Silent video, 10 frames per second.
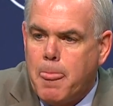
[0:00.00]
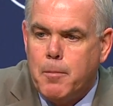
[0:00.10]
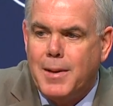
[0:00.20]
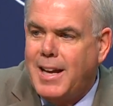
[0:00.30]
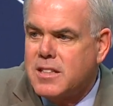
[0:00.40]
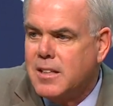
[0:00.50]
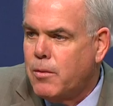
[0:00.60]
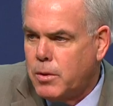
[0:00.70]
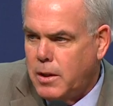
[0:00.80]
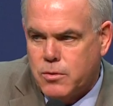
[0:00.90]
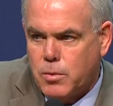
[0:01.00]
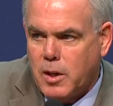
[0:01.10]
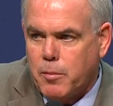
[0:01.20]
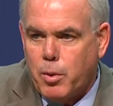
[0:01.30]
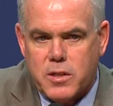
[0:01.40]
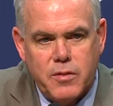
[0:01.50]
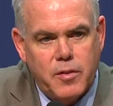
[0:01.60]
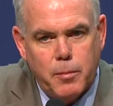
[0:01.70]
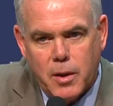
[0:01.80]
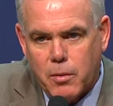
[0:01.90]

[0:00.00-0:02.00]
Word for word: But that's not what is really impressive to me.